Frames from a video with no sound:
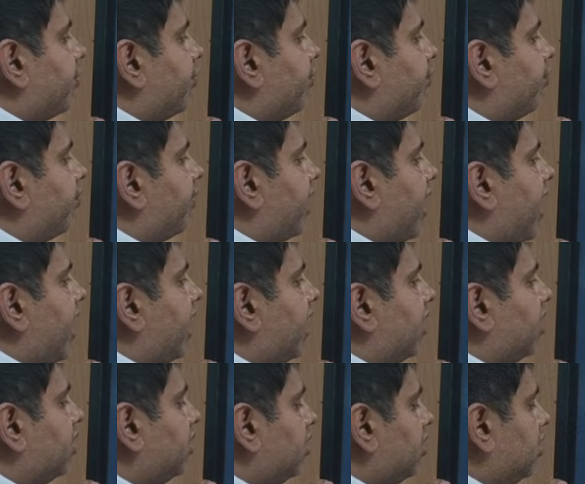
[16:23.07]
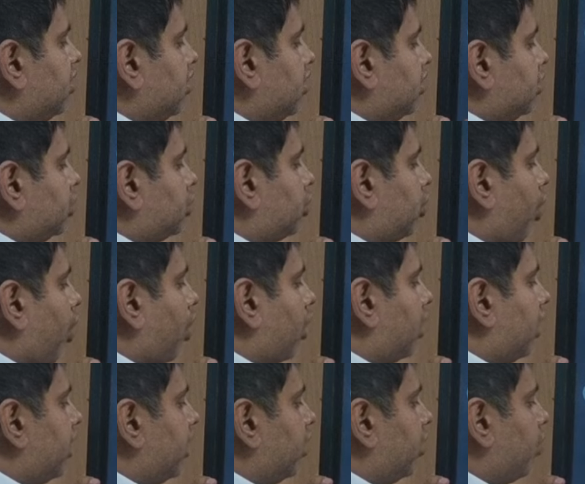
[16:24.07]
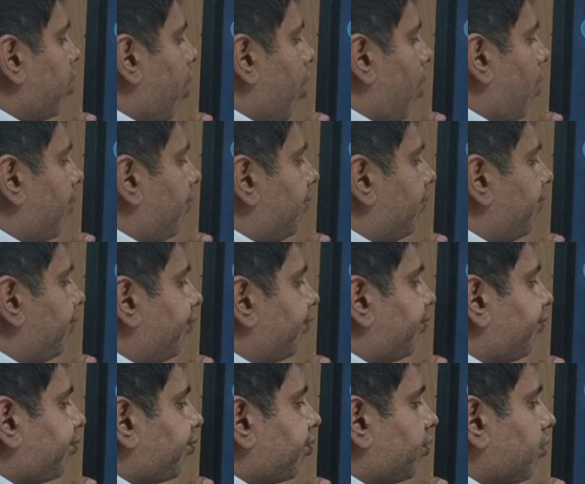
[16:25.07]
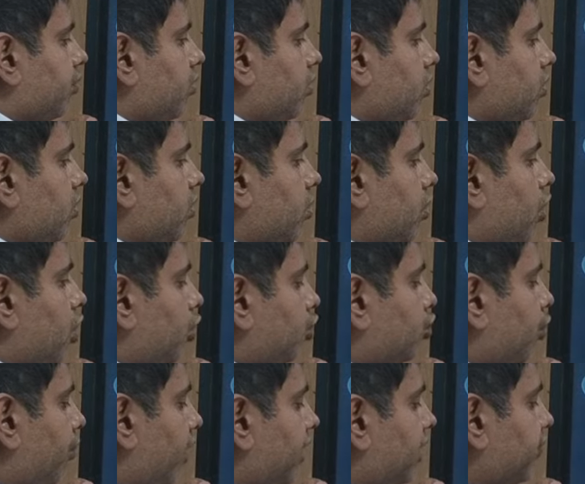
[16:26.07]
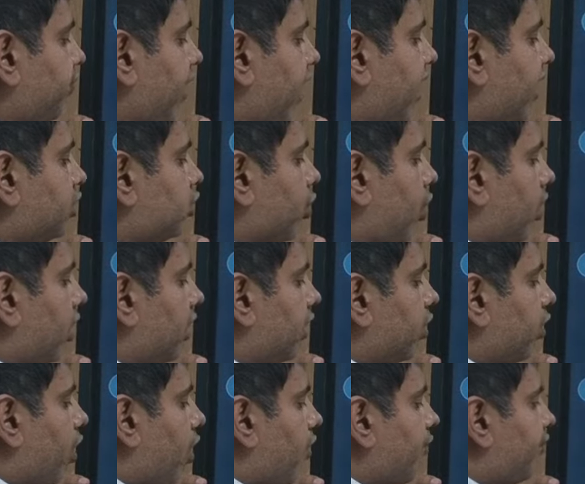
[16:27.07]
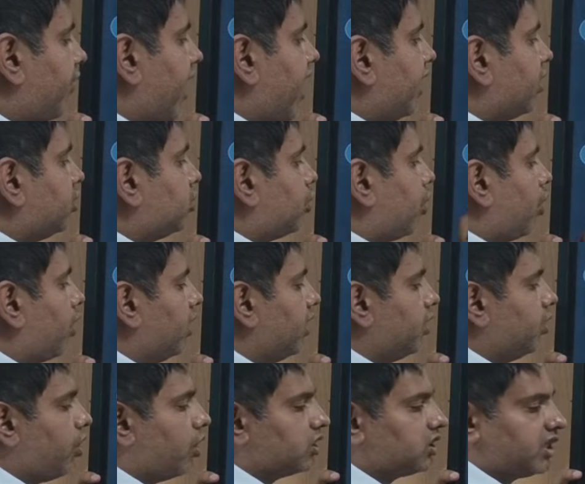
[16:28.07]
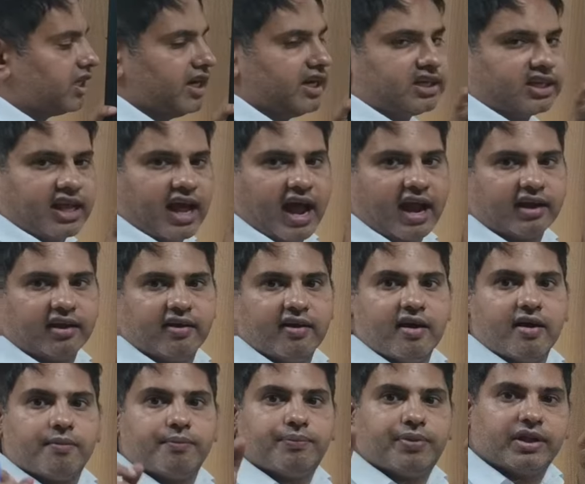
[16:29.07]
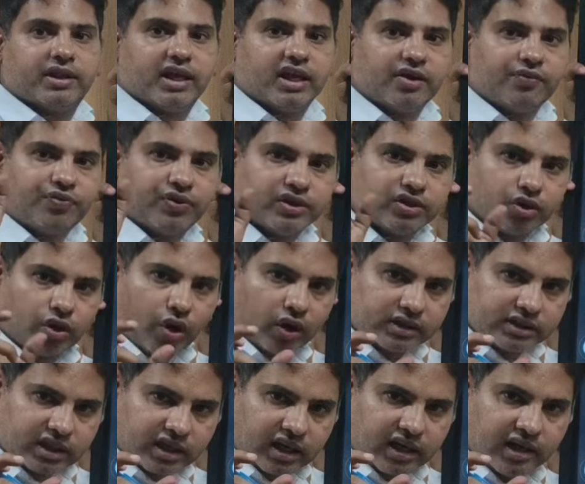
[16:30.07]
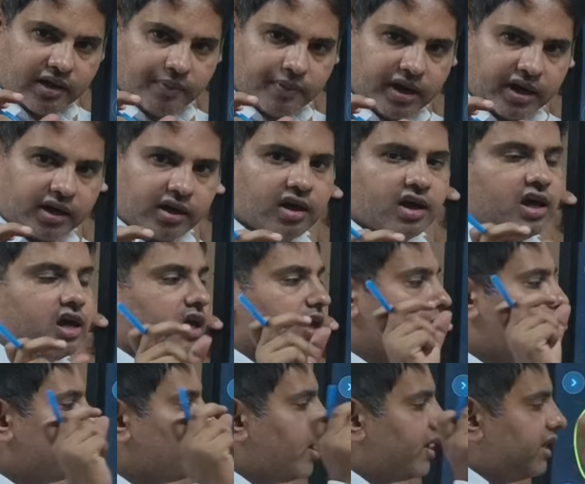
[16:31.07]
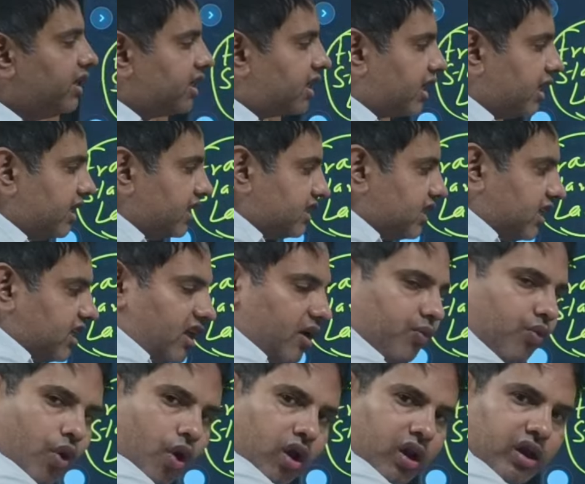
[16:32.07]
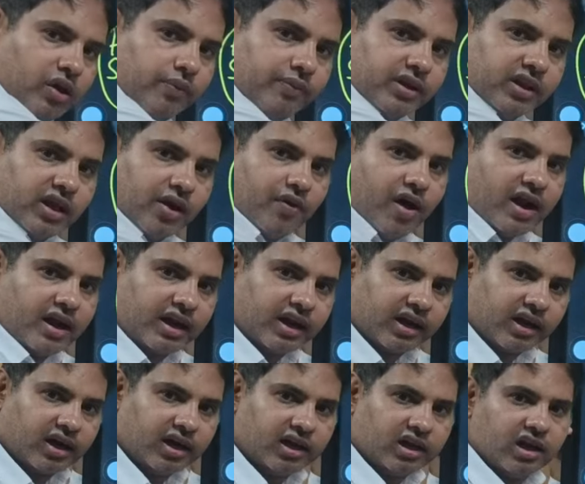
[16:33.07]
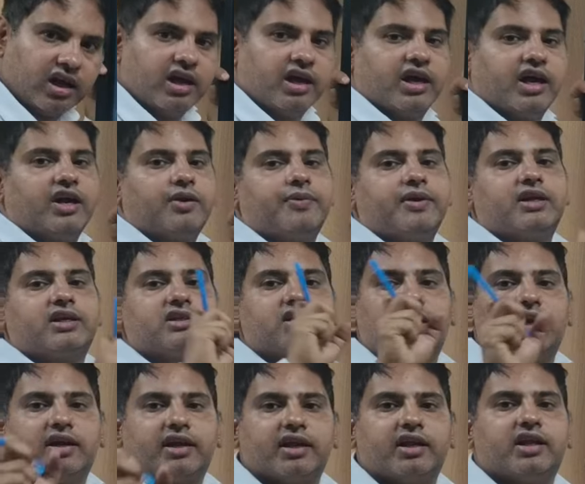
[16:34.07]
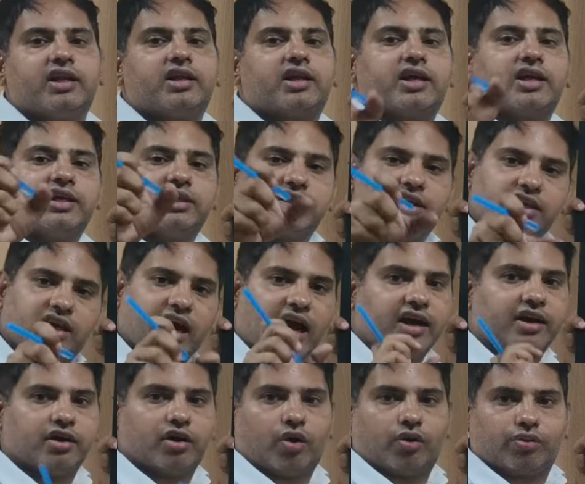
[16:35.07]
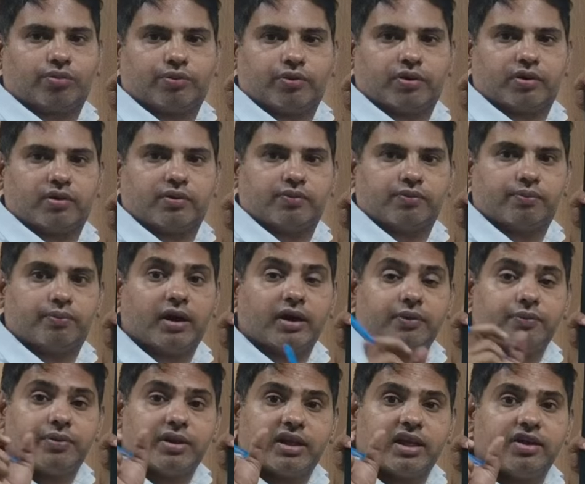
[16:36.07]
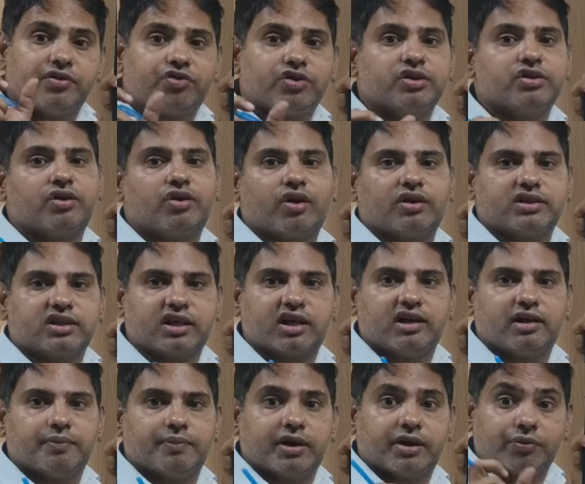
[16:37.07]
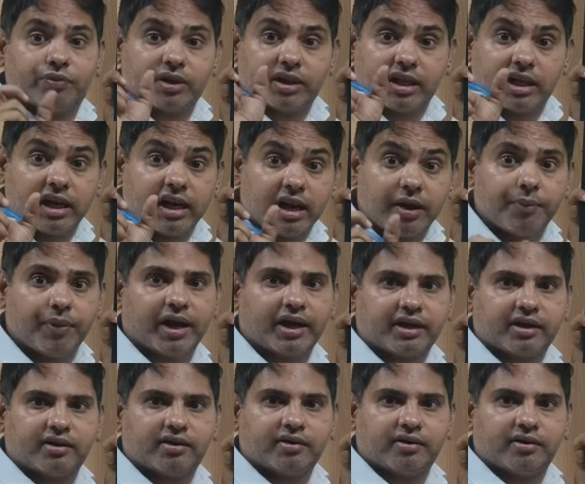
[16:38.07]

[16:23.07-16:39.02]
Frank-Starling law. So what is Frank-Starling law? Frank-Starling law states that within physiological limit, if you are increasing the volume in the ventricle, it will result in increase in cardiac output. But within physiological limit, within limit.